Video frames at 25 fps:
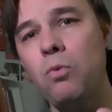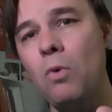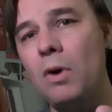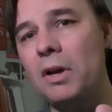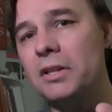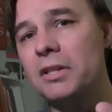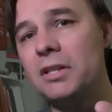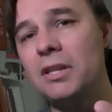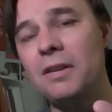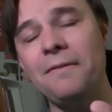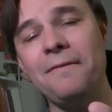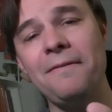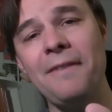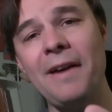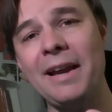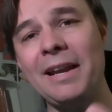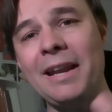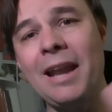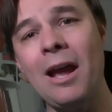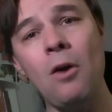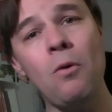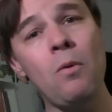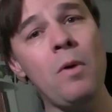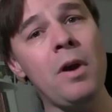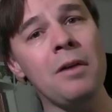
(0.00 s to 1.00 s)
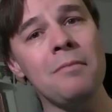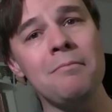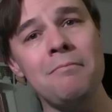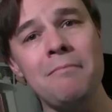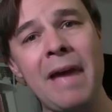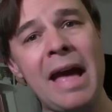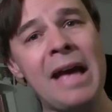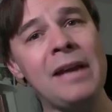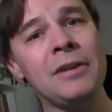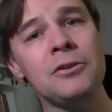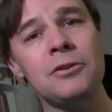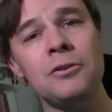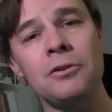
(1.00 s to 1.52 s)
wants to find out where
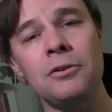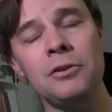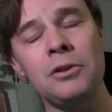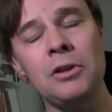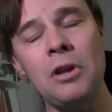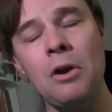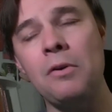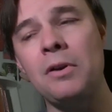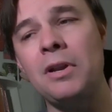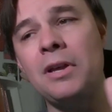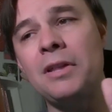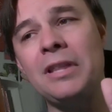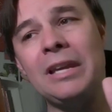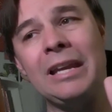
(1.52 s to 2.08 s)
Master Yoda,